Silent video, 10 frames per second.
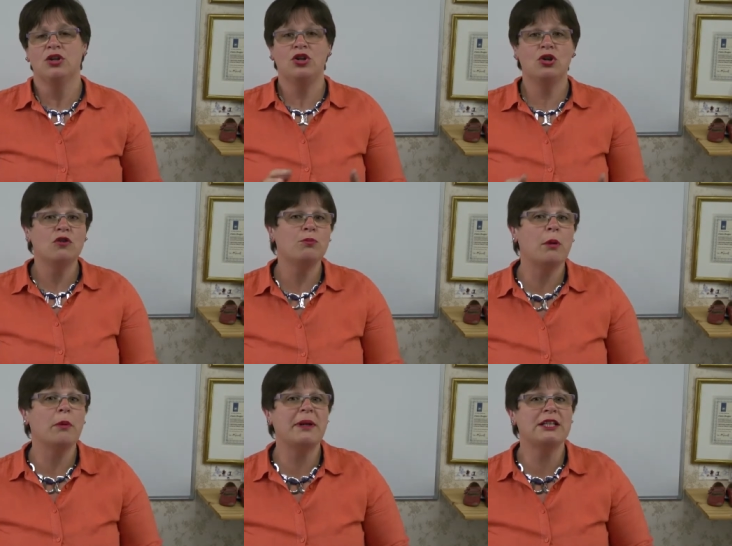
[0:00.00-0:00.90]
You've
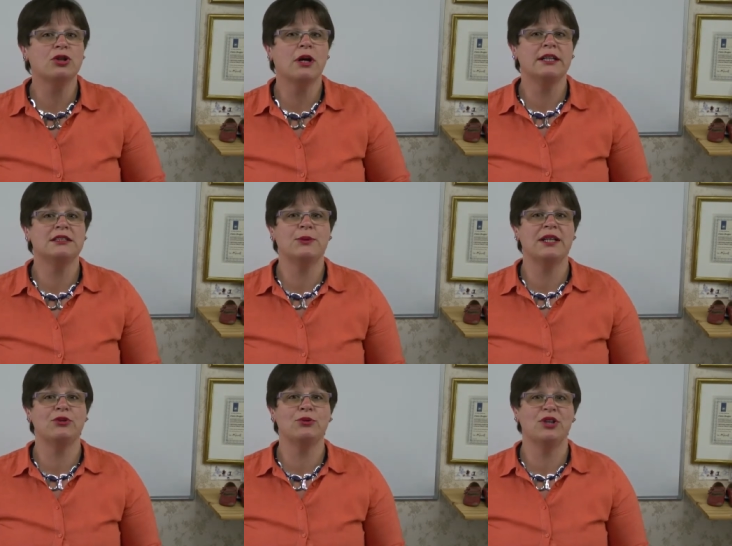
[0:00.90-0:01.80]
probably tried to
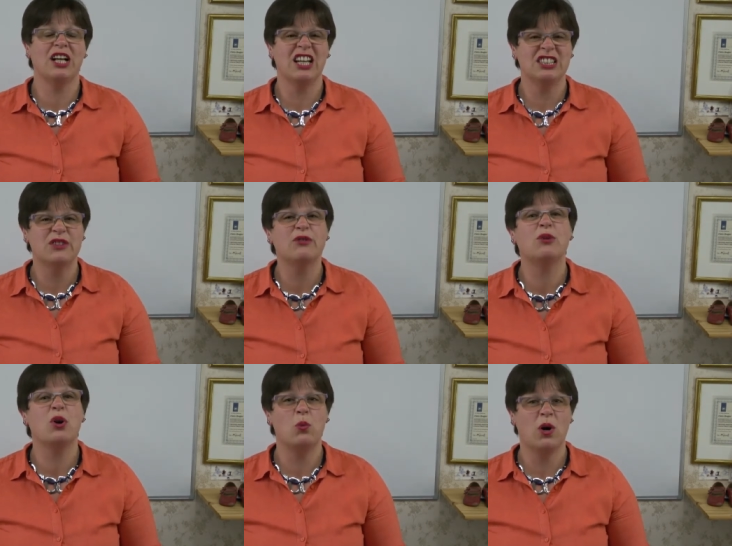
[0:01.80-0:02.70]
ignore the clutter
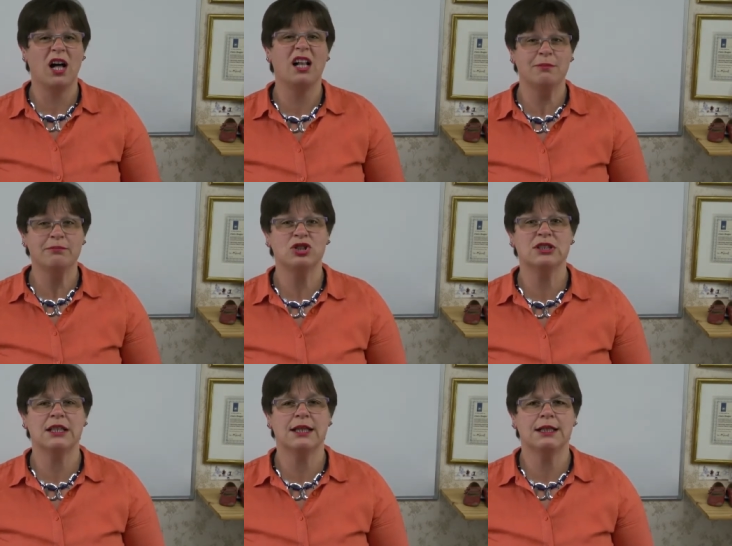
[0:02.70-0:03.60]
for a while,
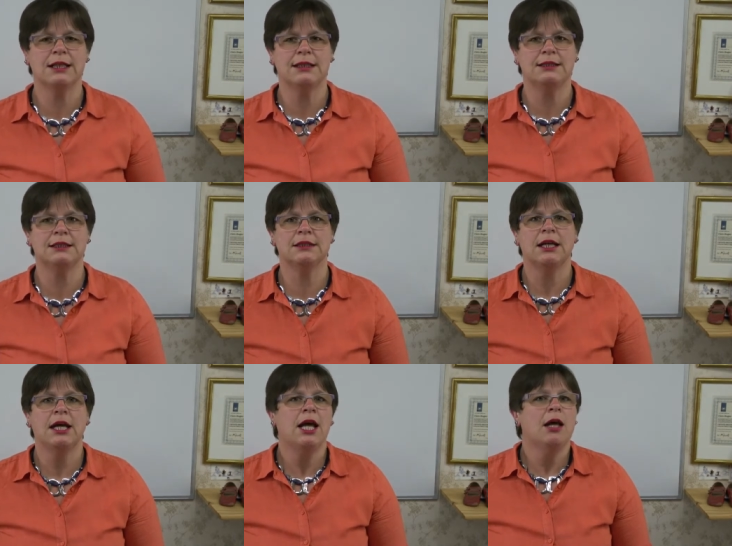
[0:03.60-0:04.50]
just like I did.
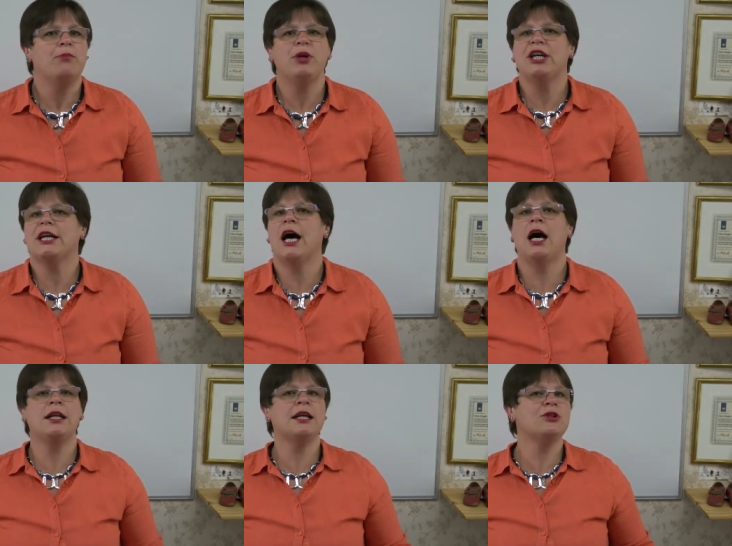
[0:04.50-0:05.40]
But you
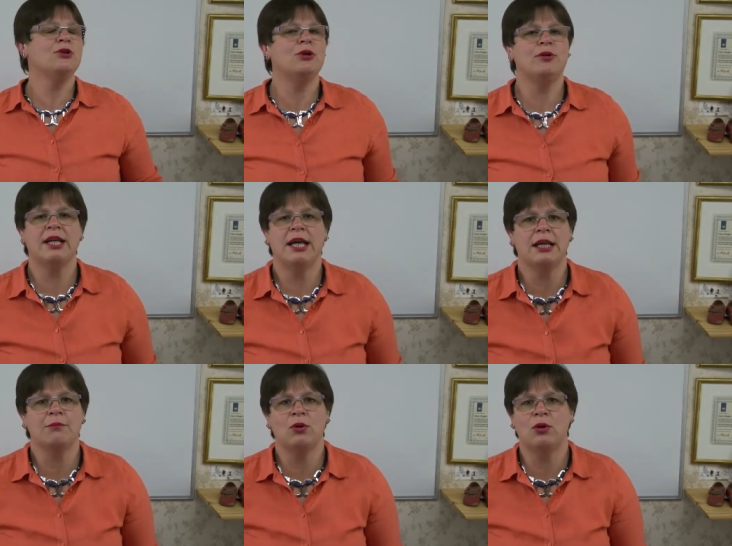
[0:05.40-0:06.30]
can't ignore it
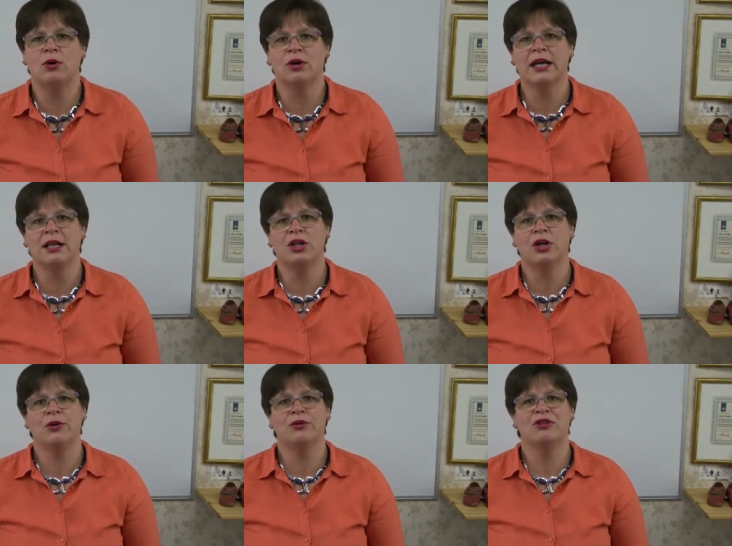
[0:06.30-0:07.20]
anymore, can
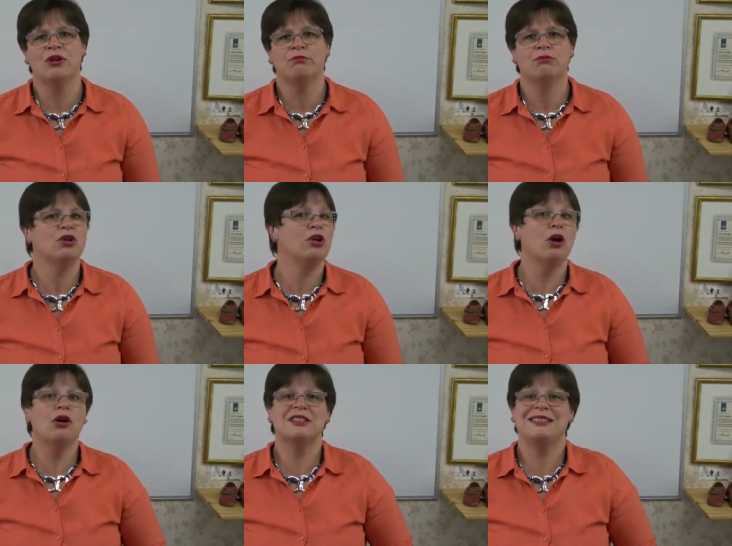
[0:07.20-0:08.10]
you?
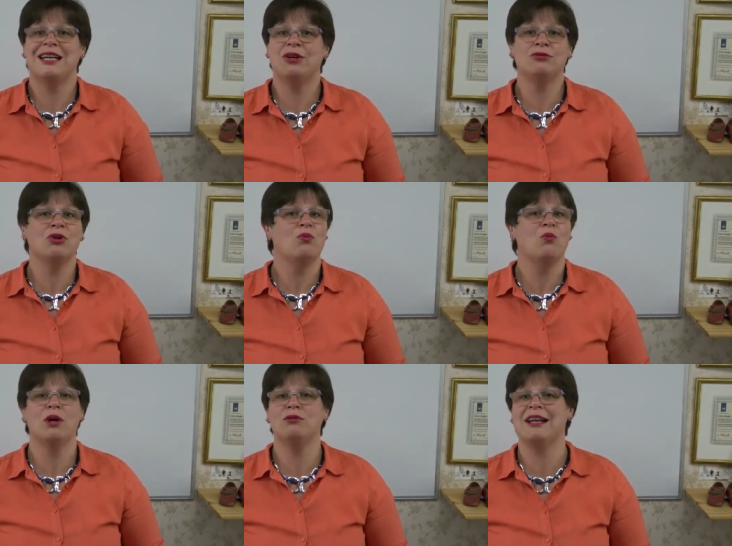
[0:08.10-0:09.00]
Lockdown
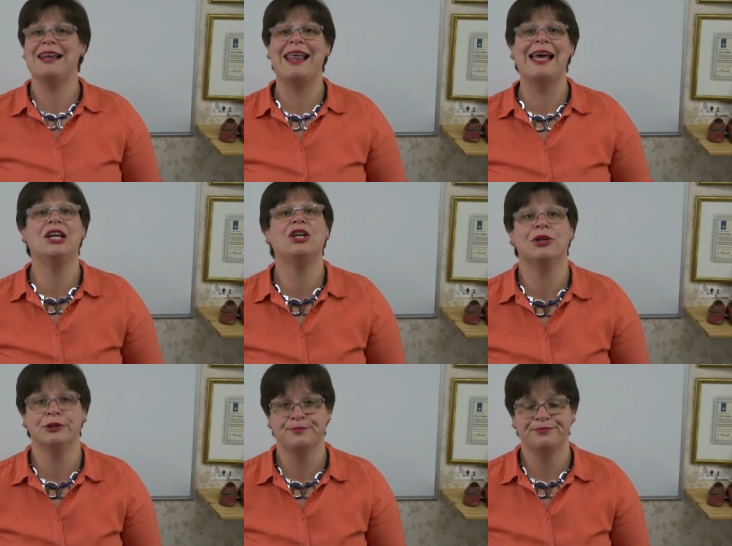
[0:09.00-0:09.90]
won't let
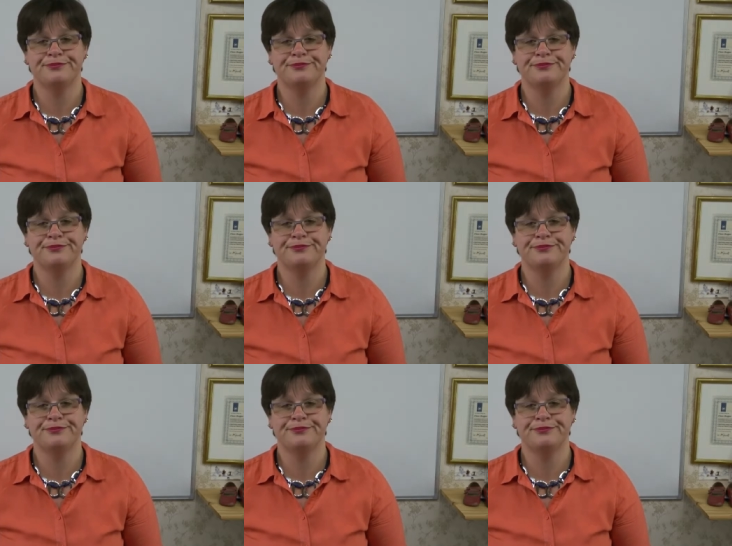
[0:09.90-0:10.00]
you.